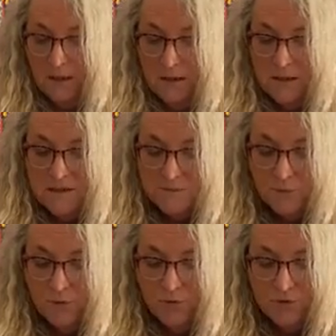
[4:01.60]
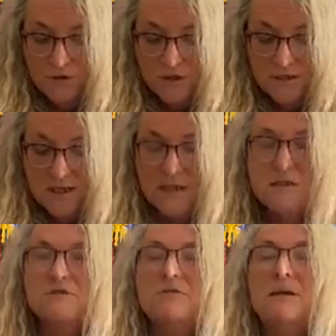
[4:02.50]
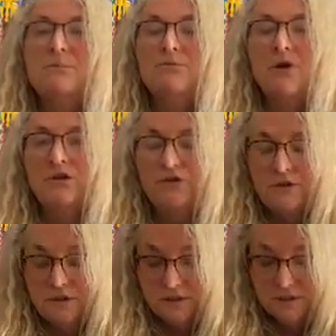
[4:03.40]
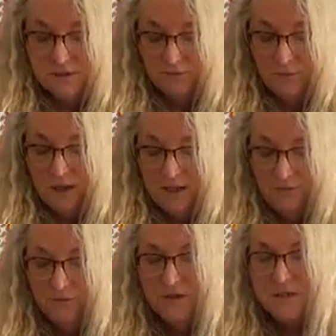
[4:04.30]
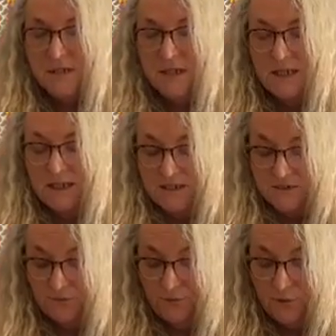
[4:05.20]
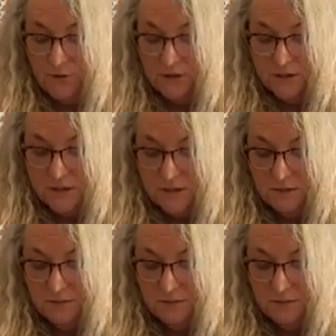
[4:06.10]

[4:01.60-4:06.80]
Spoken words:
This brought the sensory impressions of my infancy into focus.